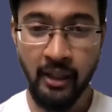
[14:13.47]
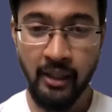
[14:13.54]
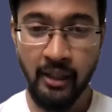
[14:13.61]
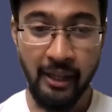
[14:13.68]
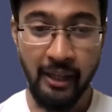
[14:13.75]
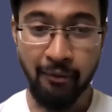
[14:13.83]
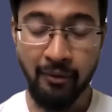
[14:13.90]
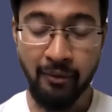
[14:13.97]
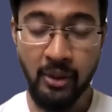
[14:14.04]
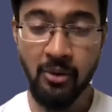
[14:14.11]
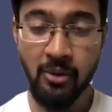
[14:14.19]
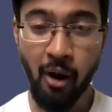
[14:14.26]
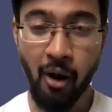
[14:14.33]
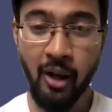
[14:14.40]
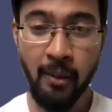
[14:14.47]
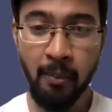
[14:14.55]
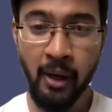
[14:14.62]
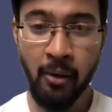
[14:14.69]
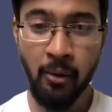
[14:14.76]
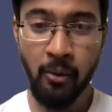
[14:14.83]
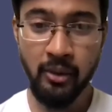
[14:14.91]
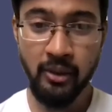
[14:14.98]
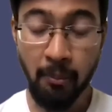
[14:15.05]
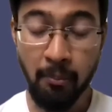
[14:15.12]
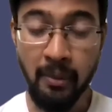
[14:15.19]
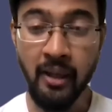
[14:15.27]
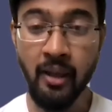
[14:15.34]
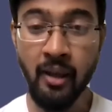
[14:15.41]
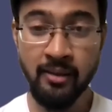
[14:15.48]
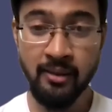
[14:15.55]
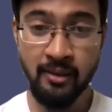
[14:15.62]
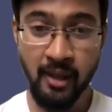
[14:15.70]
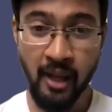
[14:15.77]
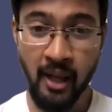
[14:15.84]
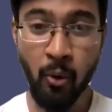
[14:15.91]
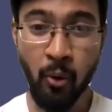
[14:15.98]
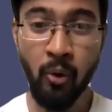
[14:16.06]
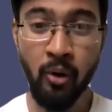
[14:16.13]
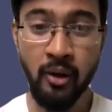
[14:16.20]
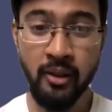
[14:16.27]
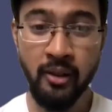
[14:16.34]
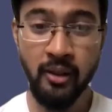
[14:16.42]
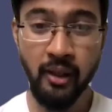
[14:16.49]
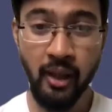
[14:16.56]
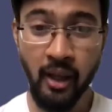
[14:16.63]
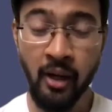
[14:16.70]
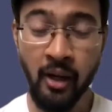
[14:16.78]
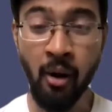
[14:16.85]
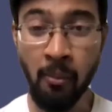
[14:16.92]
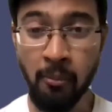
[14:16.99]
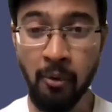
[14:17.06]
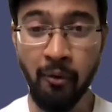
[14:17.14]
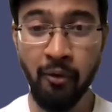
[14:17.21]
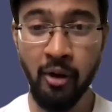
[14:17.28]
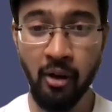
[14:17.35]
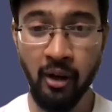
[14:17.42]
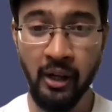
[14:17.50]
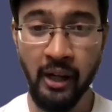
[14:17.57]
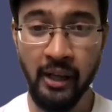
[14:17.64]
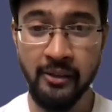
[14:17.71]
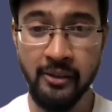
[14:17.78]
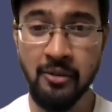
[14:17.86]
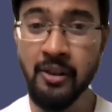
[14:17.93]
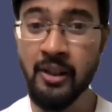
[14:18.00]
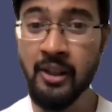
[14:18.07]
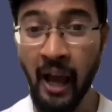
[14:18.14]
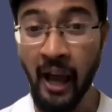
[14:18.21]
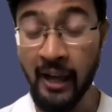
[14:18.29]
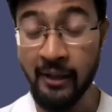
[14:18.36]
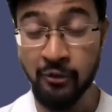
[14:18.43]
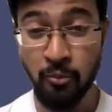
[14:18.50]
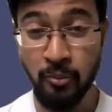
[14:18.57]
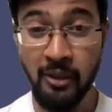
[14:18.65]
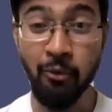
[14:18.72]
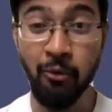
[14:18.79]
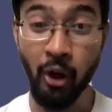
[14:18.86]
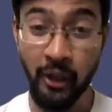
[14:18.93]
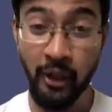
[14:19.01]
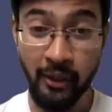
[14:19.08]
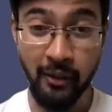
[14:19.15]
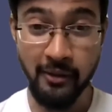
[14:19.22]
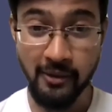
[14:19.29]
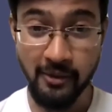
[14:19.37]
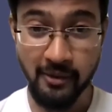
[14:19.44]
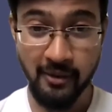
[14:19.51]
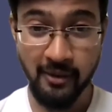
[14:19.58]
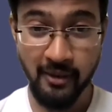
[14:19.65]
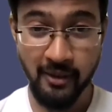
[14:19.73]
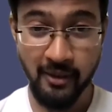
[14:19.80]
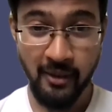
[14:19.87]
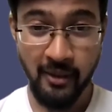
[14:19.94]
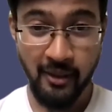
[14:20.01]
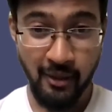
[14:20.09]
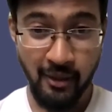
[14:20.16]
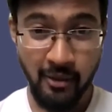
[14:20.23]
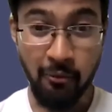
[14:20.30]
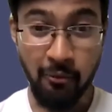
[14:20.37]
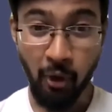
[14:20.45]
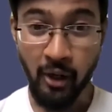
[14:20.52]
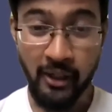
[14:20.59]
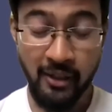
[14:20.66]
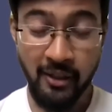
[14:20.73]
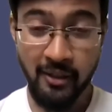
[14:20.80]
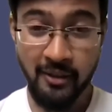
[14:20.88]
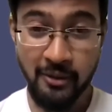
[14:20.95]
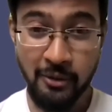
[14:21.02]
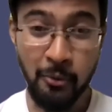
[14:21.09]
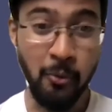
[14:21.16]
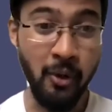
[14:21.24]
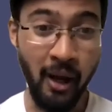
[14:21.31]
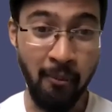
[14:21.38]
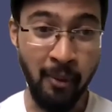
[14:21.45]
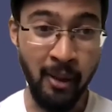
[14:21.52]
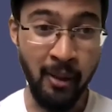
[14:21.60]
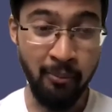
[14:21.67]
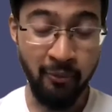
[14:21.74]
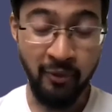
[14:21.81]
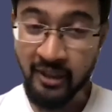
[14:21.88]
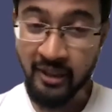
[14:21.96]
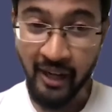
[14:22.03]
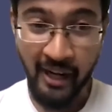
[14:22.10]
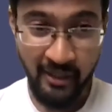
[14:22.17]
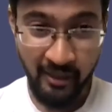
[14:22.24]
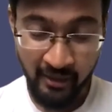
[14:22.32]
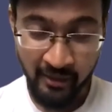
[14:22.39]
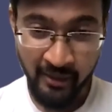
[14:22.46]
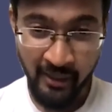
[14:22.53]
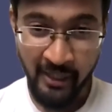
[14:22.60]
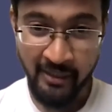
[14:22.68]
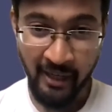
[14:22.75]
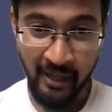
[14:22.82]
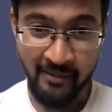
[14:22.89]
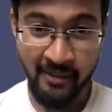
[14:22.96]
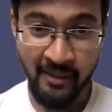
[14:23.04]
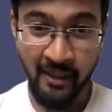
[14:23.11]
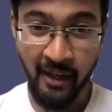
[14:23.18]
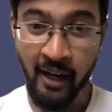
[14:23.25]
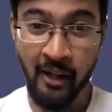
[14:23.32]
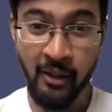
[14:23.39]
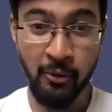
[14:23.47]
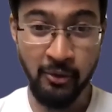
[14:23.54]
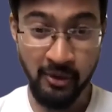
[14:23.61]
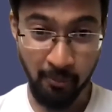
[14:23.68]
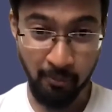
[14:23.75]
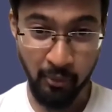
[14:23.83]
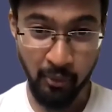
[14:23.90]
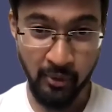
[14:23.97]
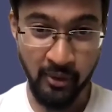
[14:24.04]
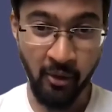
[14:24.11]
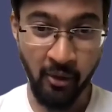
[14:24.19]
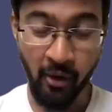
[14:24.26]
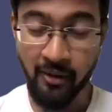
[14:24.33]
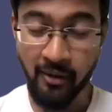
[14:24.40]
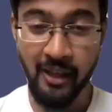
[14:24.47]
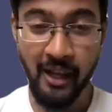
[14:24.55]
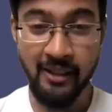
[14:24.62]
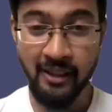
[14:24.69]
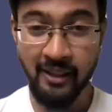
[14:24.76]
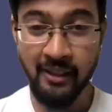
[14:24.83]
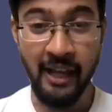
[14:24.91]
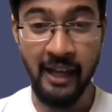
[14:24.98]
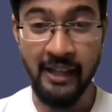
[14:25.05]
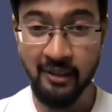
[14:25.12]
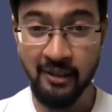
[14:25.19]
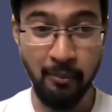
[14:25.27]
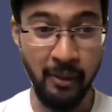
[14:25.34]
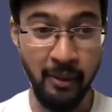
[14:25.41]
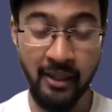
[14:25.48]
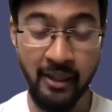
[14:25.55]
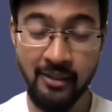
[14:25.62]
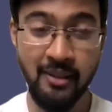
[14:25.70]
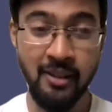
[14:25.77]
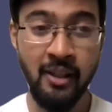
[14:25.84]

that when we talk about the biggest stakeholder in a non-profit organization, it has to be the volunteers. The volunteers who come up with the right intent at their heart to support the cause. I think that's the biggest